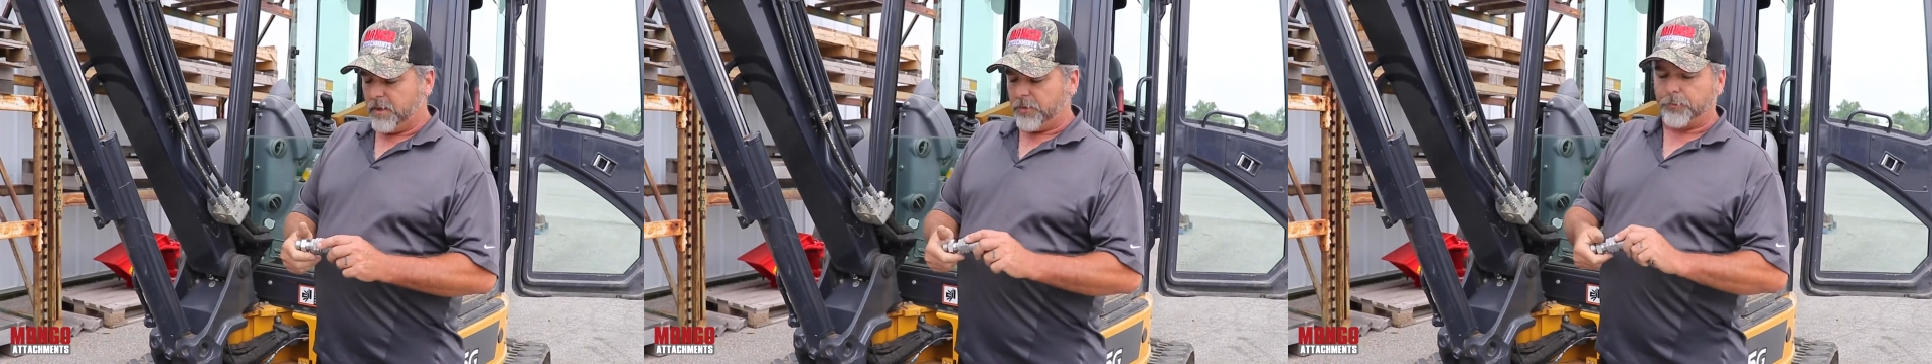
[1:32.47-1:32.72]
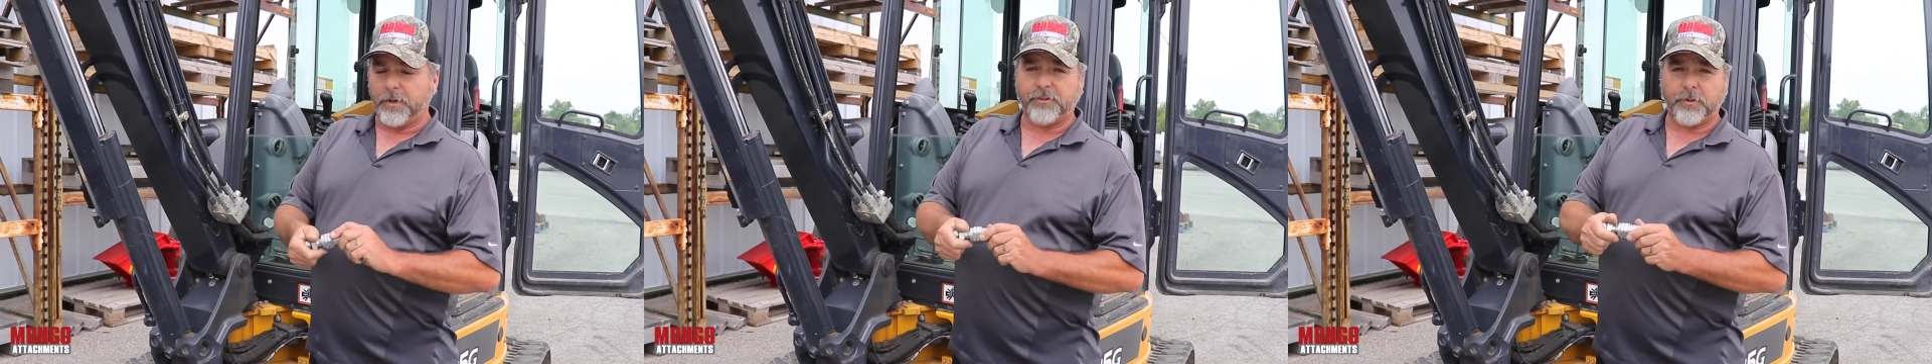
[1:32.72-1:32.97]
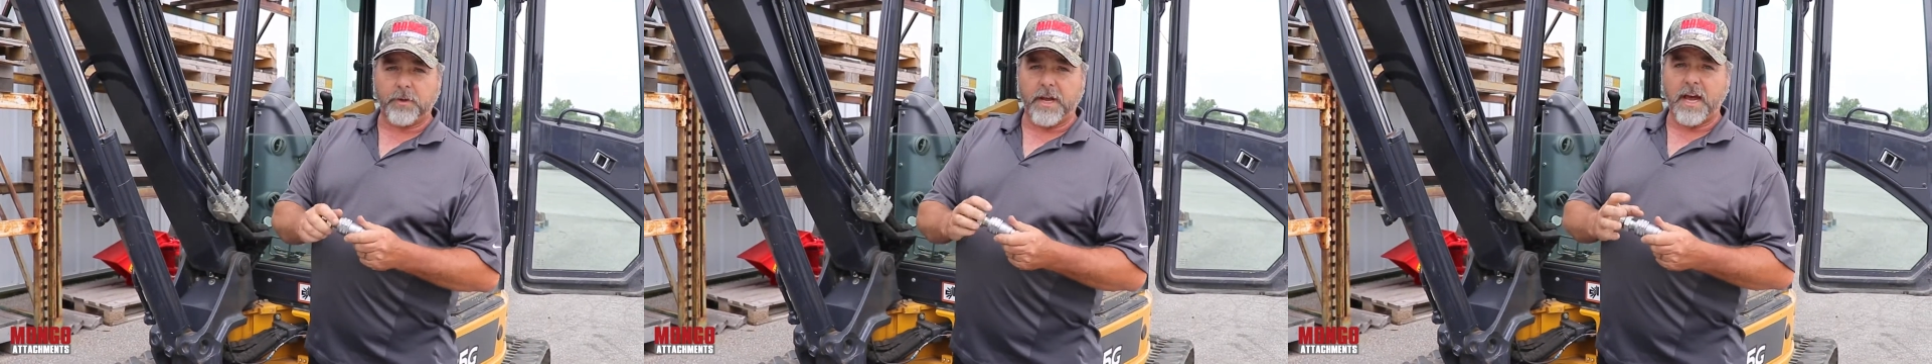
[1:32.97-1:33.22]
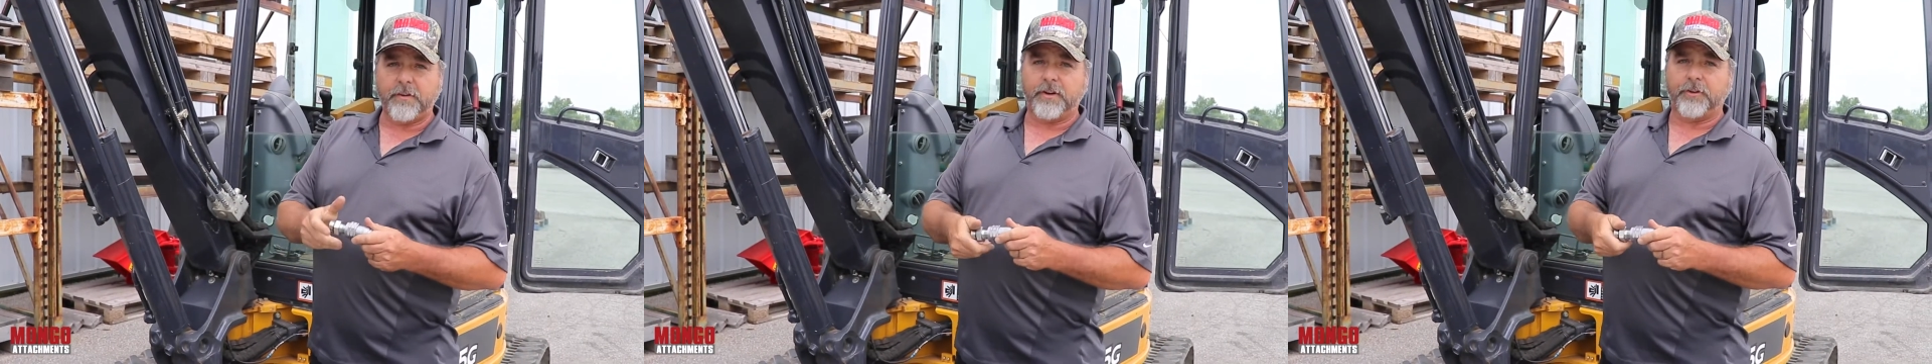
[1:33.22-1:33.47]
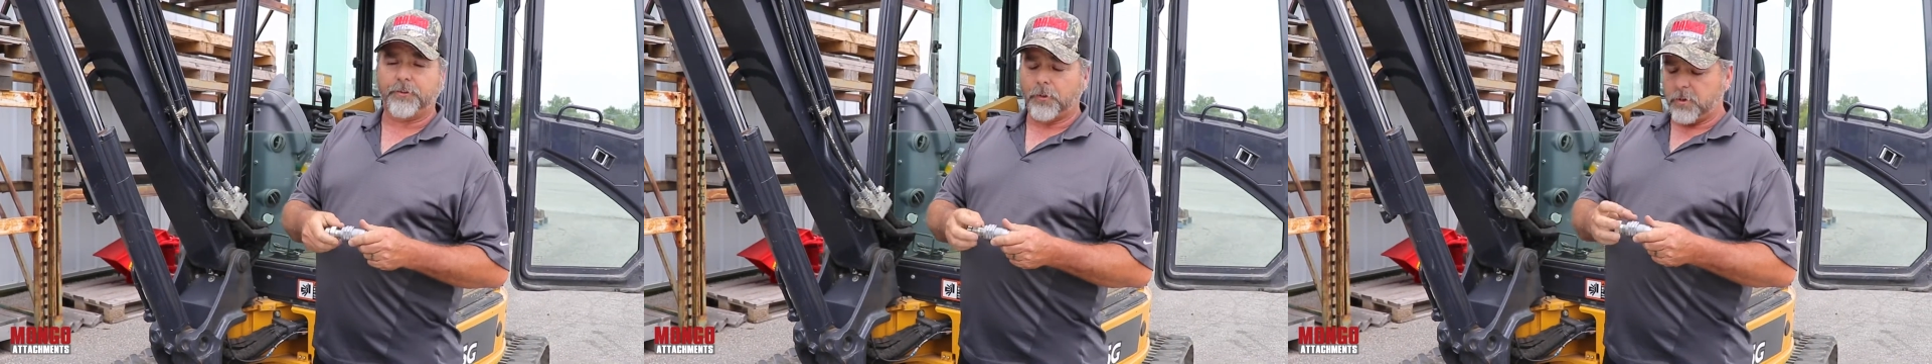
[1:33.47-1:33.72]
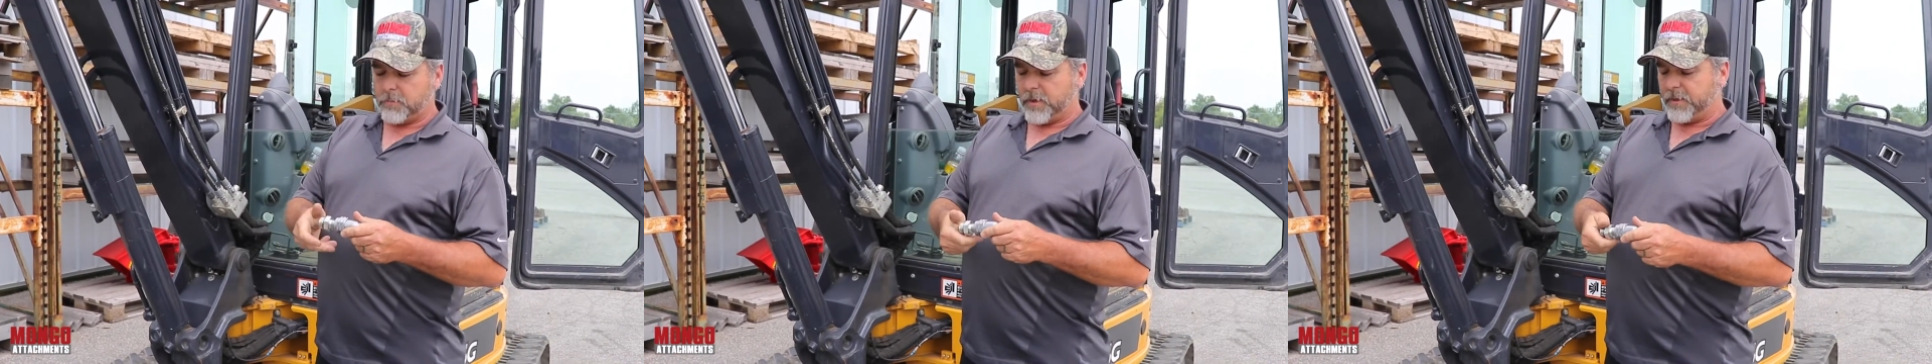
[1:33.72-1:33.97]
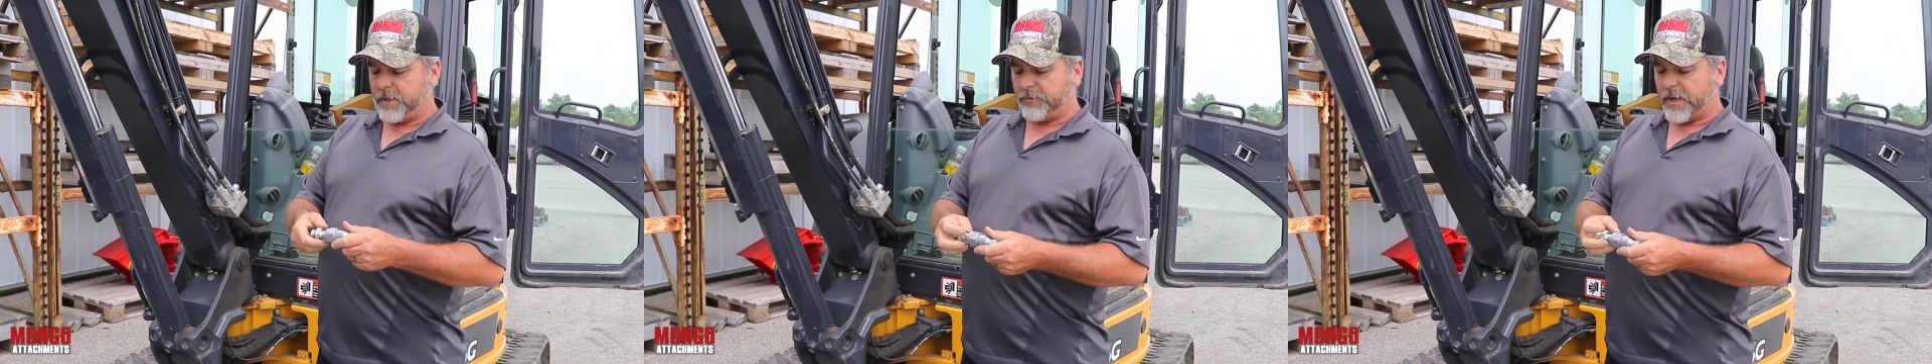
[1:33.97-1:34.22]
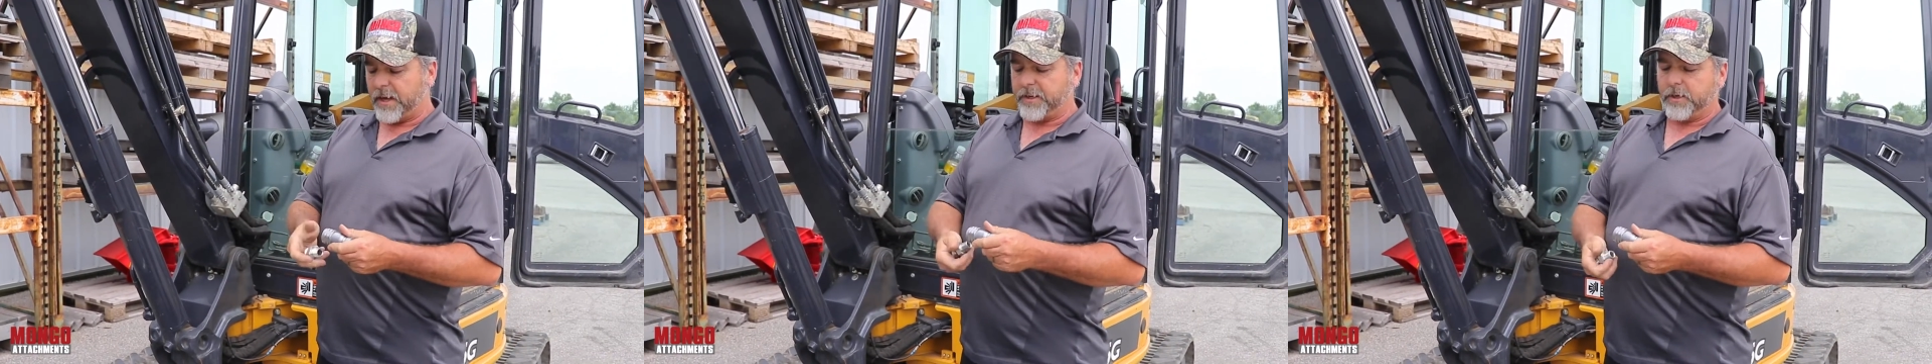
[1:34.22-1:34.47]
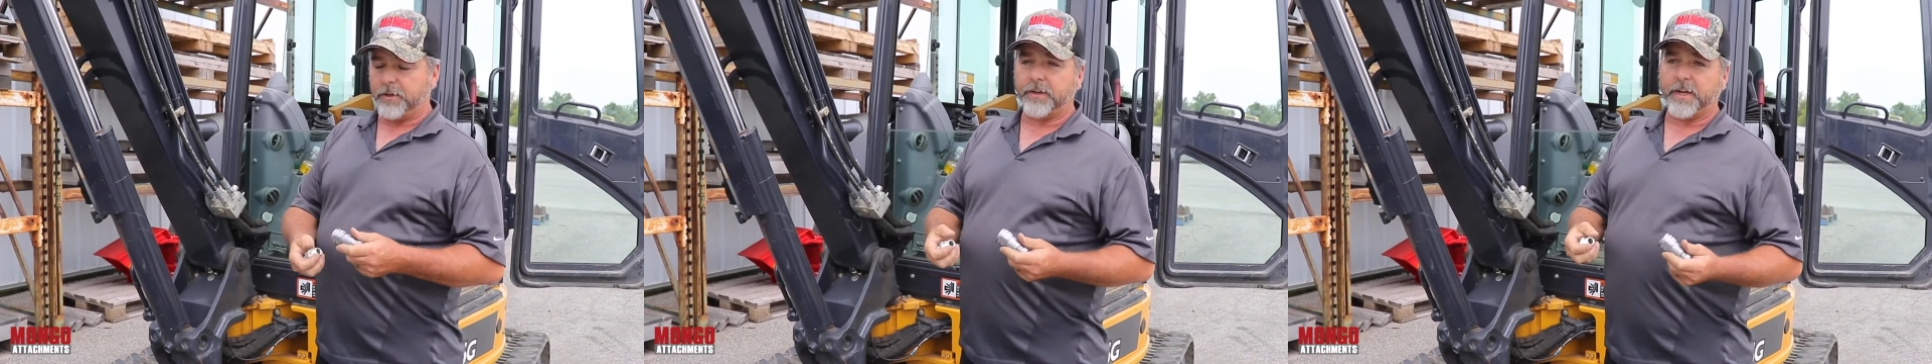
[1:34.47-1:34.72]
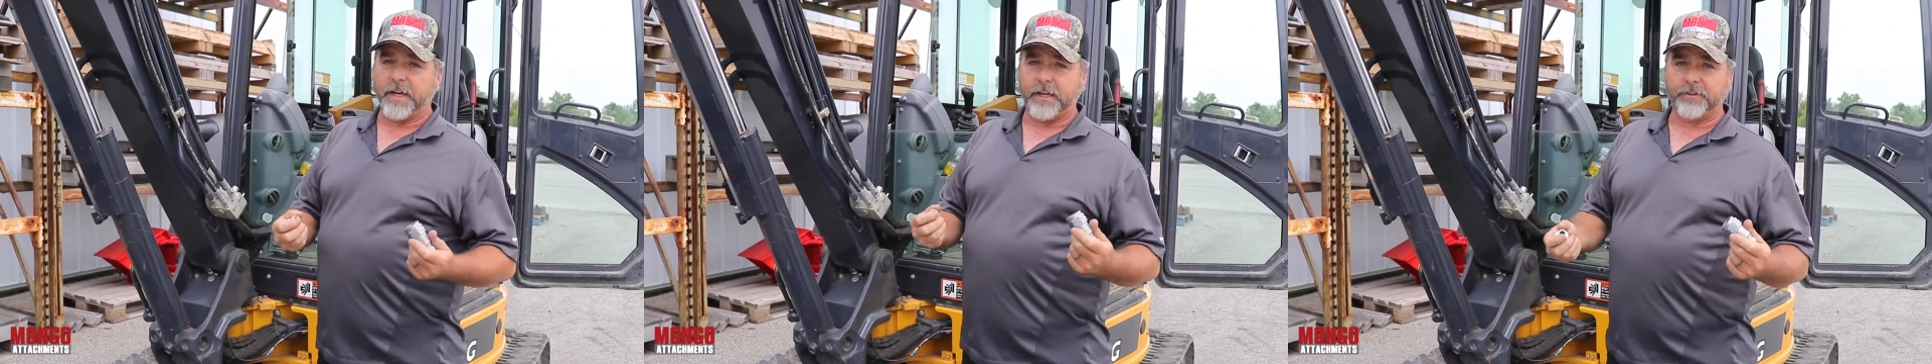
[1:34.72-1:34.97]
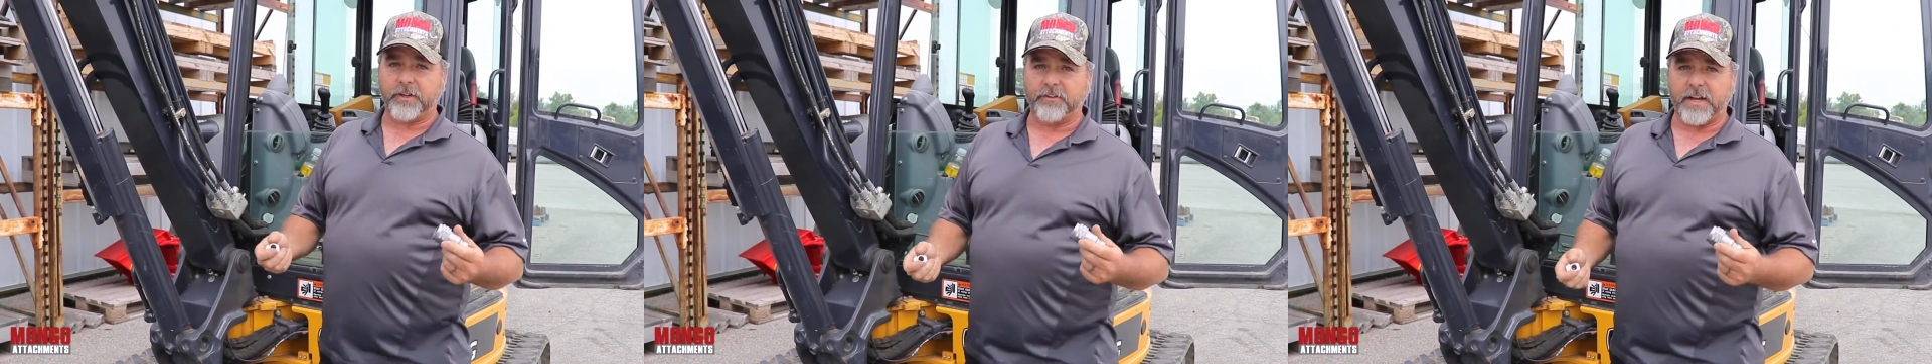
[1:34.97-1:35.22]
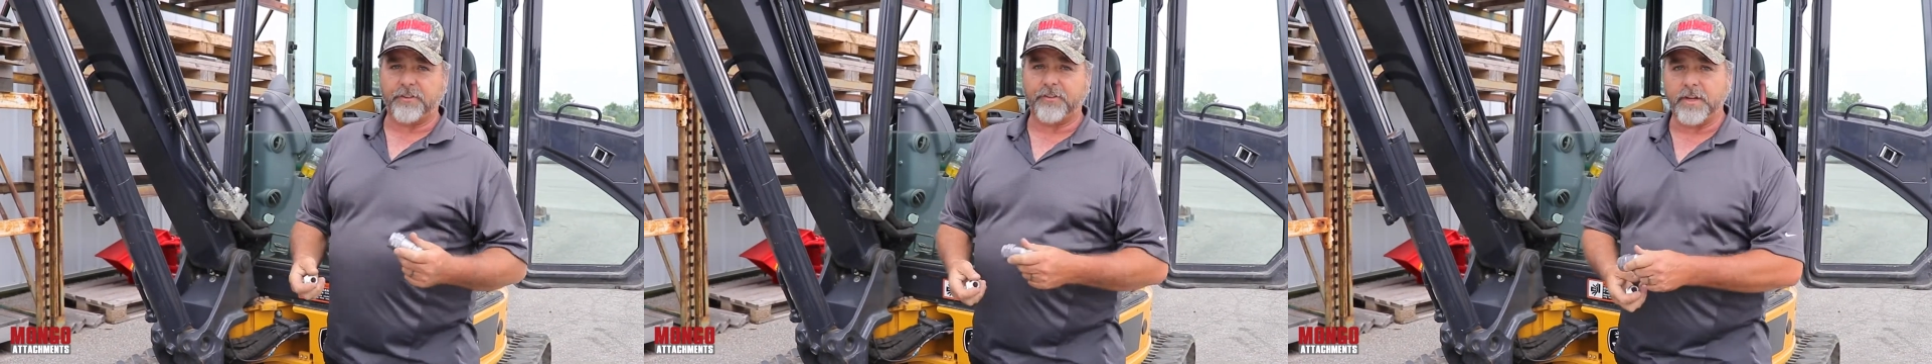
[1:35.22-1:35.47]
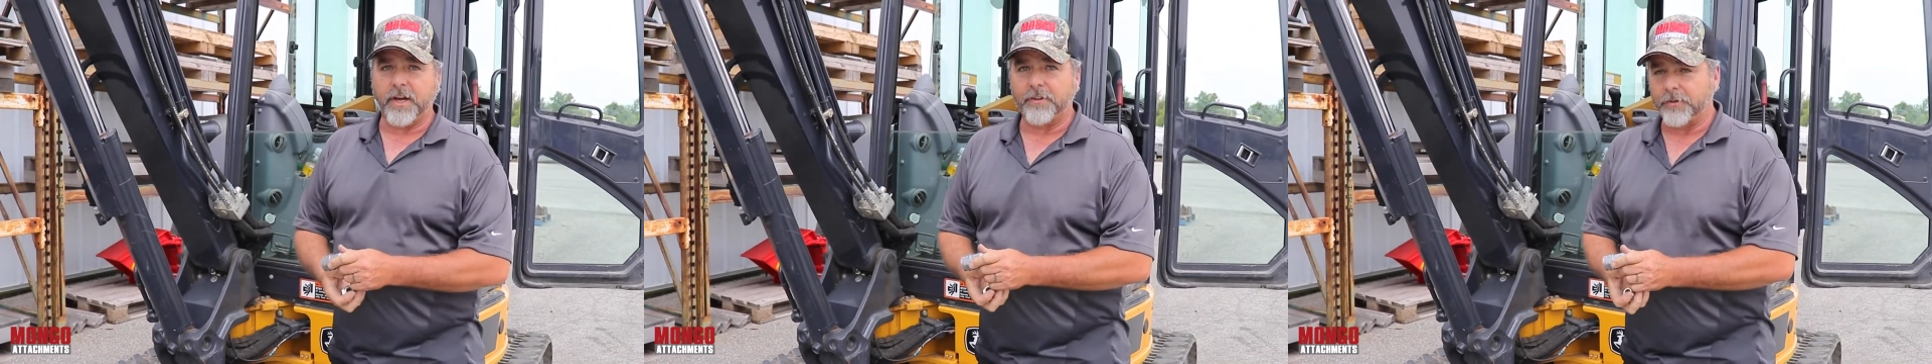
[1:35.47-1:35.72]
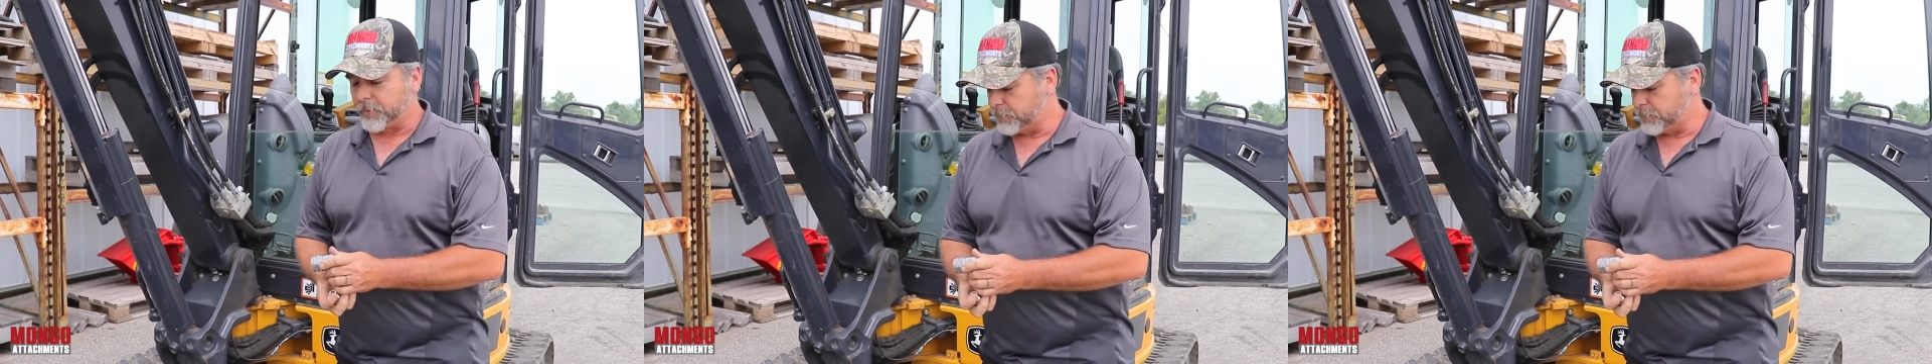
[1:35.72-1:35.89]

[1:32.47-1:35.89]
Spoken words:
The reason we have an assortment of these out here today is because that's the other